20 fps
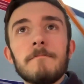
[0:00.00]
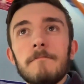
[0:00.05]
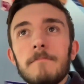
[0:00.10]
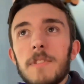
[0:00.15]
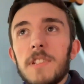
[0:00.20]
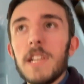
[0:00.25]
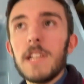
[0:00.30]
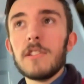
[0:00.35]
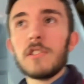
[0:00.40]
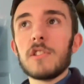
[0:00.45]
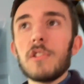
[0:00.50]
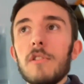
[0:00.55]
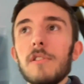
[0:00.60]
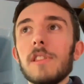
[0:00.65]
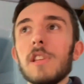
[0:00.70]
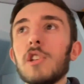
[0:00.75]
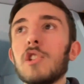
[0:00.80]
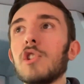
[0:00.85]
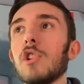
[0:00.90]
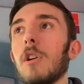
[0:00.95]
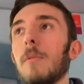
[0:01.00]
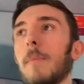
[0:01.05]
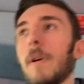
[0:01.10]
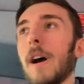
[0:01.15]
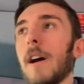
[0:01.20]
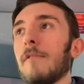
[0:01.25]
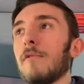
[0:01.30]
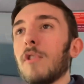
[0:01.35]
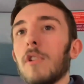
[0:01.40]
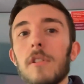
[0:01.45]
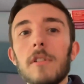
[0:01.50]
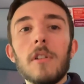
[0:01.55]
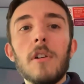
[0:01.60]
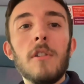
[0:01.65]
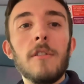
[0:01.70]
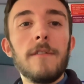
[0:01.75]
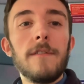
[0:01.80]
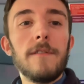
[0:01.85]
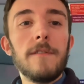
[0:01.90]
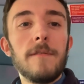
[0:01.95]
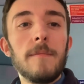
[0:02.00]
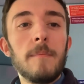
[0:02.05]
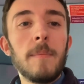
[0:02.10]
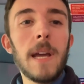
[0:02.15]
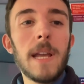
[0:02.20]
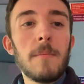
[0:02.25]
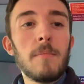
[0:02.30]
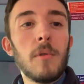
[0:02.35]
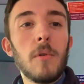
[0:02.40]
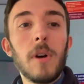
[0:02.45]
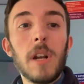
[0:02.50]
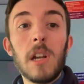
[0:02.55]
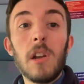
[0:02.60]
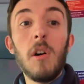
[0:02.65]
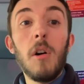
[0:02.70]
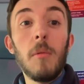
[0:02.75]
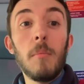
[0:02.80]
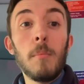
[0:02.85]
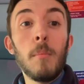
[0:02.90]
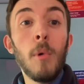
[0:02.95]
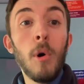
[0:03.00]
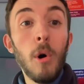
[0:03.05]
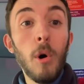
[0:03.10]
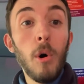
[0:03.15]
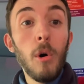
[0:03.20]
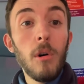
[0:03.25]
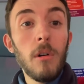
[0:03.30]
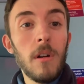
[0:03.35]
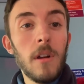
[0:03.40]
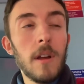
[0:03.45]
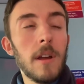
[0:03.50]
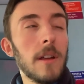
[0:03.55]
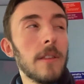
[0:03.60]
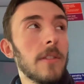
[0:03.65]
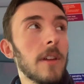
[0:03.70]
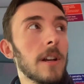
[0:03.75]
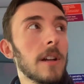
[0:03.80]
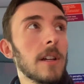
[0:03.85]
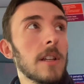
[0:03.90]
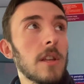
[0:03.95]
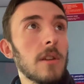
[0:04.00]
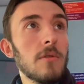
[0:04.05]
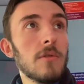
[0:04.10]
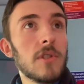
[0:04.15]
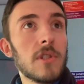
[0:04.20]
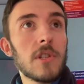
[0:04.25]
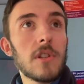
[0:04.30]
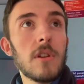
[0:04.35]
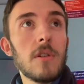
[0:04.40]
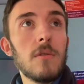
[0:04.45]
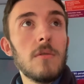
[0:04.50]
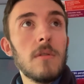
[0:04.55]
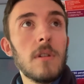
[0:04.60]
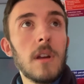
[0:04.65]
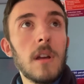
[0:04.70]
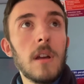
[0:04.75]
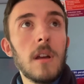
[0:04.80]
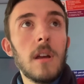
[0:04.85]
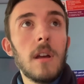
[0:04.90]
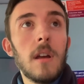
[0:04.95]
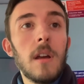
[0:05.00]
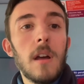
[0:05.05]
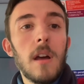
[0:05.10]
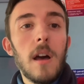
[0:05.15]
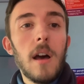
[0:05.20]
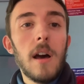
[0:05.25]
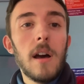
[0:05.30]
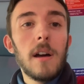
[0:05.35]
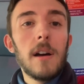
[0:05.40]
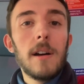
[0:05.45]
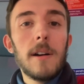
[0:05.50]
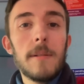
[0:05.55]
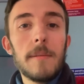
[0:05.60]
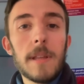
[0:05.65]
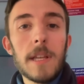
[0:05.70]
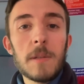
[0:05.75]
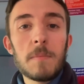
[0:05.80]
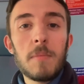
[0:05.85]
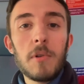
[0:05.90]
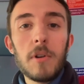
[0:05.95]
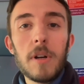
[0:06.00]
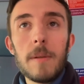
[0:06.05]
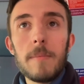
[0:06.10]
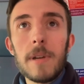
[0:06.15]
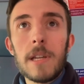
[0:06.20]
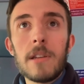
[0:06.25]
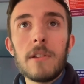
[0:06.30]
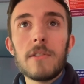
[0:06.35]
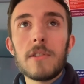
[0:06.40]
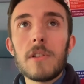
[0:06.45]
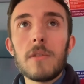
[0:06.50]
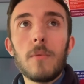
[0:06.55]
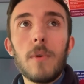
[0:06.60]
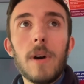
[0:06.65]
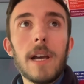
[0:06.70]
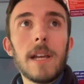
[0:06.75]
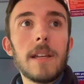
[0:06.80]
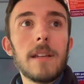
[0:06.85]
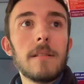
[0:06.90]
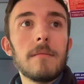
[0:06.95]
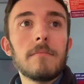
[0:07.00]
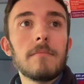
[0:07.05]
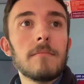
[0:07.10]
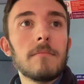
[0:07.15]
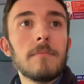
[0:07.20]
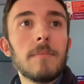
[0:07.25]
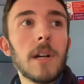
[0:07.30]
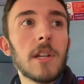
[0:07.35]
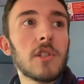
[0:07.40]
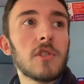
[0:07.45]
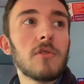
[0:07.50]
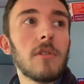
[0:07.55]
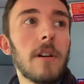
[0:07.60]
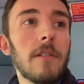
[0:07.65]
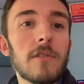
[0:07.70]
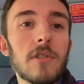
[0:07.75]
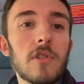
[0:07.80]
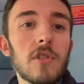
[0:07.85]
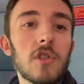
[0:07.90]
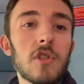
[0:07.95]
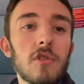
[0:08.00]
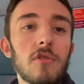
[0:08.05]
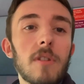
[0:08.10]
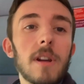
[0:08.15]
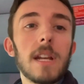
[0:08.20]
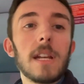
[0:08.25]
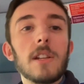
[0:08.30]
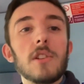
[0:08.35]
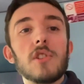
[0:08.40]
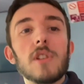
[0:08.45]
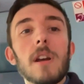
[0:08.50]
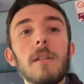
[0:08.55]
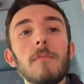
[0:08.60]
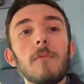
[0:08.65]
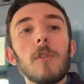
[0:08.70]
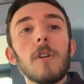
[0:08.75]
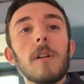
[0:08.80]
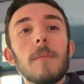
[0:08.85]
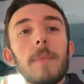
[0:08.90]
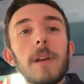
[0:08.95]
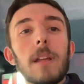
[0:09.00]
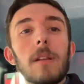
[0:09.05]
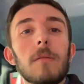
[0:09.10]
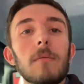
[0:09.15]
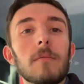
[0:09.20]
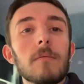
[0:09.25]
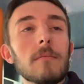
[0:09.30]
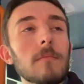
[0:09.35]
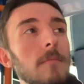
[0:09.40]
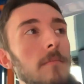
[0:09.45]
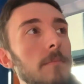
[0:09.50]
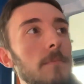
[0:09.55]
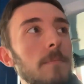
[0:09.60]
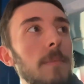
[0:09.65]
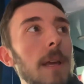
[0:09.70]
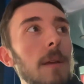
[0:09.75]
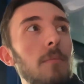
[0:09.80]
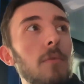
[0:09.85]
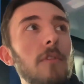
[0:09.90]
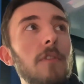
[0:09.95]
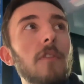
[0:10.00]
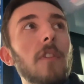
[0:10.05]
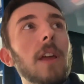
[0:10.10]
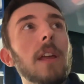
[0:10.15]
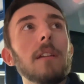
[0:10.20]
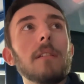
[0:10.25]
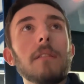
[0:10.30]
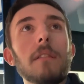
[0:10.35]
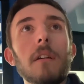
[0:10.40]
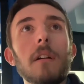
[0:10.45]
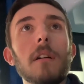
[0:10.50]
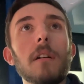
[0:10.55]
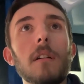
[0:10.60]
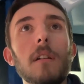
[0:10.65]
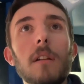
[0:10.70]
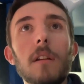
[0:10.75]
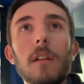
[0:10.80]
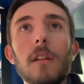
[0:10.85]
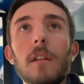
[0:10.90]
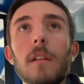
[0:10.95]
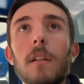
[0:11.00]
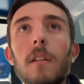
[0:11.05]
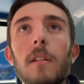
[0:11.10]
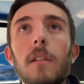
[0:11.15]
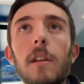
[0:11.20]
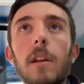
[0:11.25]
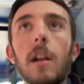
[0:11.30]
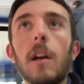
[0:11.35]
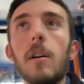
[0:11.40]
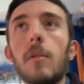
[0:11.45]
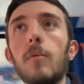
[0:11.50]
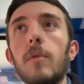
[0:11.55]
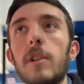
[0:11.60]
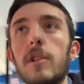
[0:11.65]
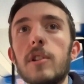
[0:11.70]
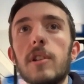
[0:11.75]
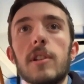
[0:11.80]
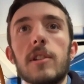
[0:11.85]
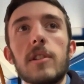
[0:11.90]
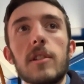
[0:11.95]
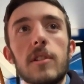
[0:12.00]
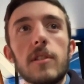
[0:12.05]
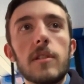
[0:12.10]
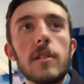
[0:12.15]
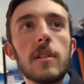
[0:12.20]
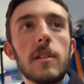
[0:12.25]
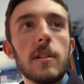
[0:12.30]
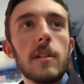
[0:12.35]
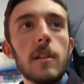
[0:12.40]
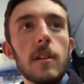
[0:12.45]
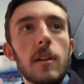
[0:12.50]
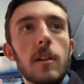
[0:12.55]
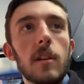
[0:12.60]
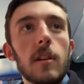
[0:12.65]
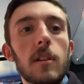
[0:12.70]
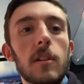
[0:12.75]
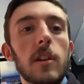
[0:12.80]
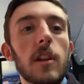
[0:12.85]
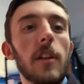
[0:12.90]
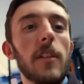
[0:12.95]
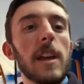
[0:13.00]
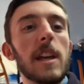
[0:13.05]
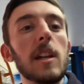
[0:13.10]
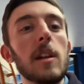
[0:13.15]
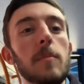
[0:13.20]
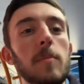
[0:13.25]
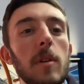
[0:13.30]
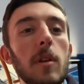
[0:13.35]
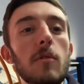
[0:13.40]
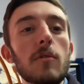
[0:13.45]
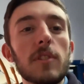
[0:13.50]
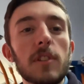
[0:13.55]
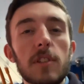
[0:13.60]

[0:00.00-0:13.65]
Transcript: Since doing this job, I've gone off people a lot more than I used to. That's purely because of the way bus drivers are just treated in general. I mean, people think that, you know, we're just, you know, they can abuse